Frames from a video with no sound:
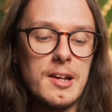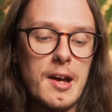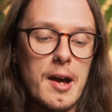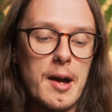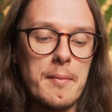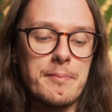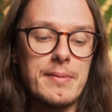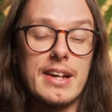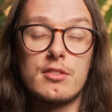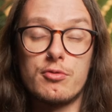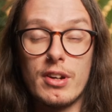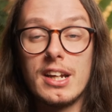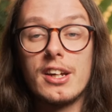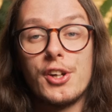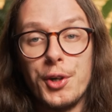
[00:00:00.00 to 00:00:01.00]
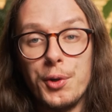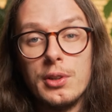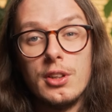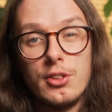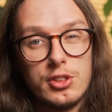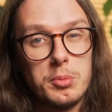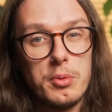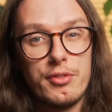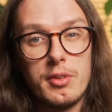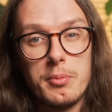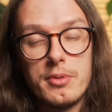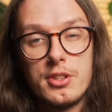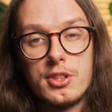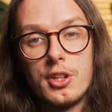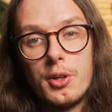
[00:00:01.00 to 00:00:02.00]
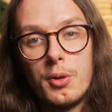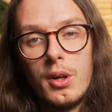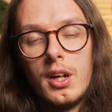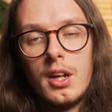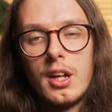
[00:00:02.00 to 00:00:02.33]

It's really cool that some of them do,